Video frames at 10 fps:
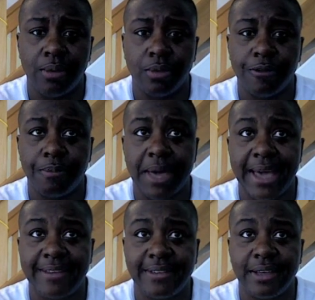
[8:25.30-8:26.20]
with
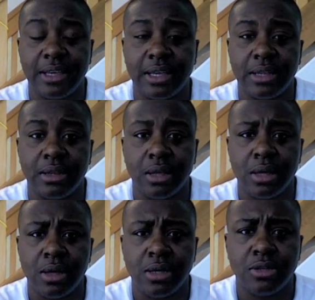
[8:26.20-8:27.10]
passing and
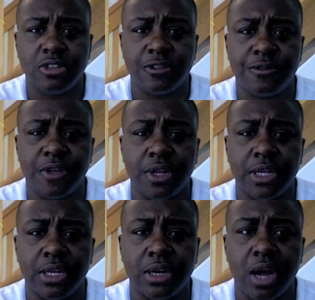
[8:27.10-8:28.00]
just
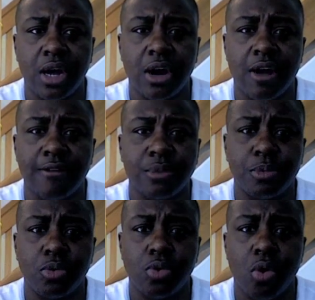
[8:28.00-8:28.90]
feeling
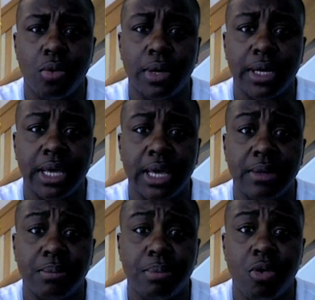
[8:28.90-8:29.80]
uncomfortable going
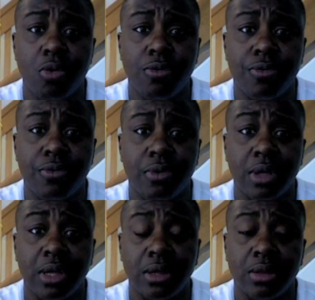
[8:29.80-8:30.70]
in both
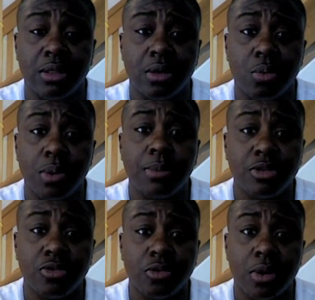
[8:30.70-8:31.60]
the
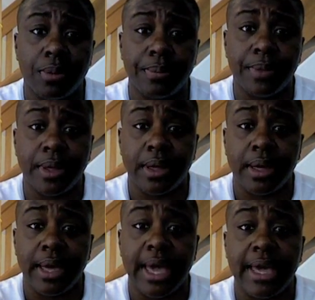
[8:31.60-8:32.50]
woman's room
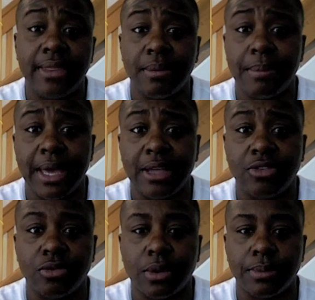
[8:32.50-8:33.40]
and the man's
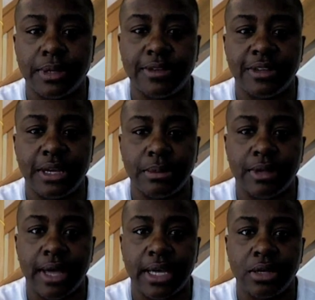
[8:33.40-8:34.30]
room. It seems
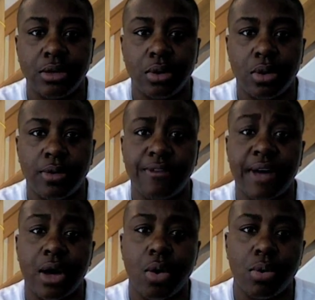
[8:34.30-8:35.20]
like, you know, if
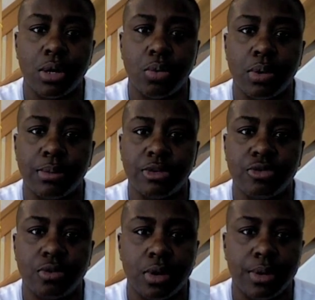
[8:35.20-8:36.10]
I go in the woman's
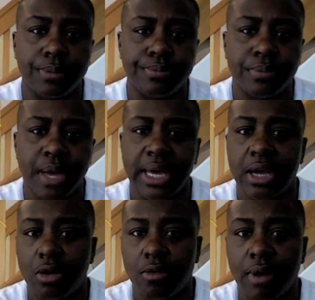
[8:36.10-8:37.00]
room, I
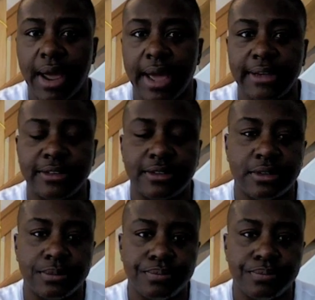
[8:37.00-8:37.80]
get harassed.